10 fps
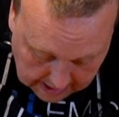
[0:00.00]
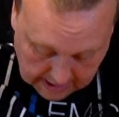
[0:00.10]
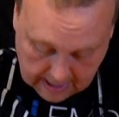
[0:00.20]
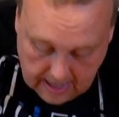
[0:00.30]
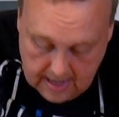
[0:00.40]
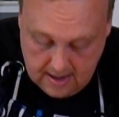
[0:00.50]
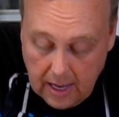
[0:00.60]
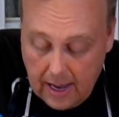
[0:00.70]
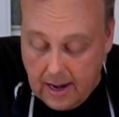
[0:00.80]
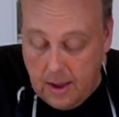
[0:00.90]
in,
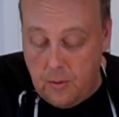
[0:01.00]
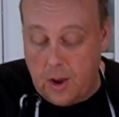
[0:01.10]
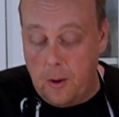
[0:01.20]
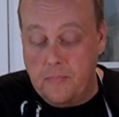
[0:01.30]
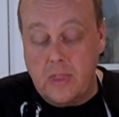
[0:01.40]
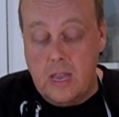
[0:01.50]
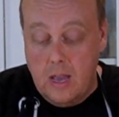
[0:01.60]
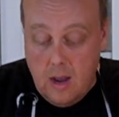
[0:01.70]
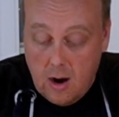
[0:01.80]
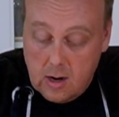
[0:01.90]
and here we go.
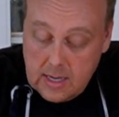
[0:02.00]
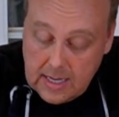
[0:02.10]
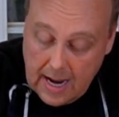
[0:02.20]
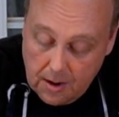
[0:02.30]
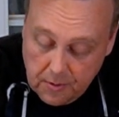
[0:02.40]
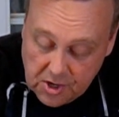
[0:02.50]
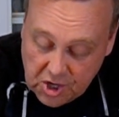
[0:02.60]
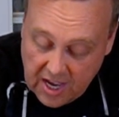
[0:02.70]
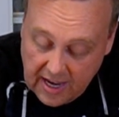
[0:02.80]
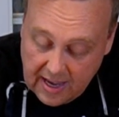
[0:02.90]
our sandwich
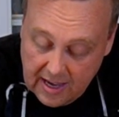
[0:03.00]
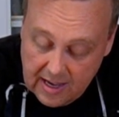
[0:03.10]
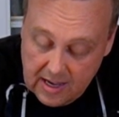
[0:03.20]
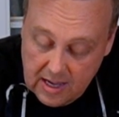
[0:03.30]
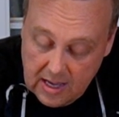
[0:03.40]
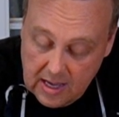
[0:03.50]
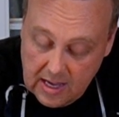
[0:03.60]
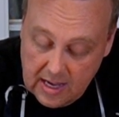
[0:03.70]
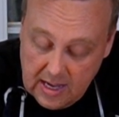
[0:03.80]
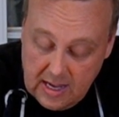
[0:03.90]
cake
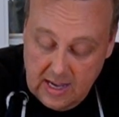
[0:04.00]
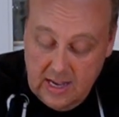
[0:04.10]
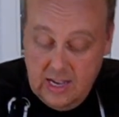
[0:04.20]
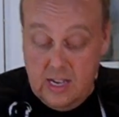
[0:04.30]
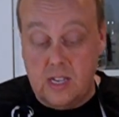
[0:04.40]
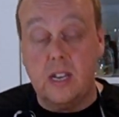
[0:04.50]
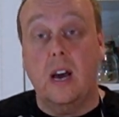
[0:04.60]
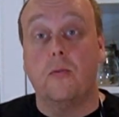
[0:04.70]
is now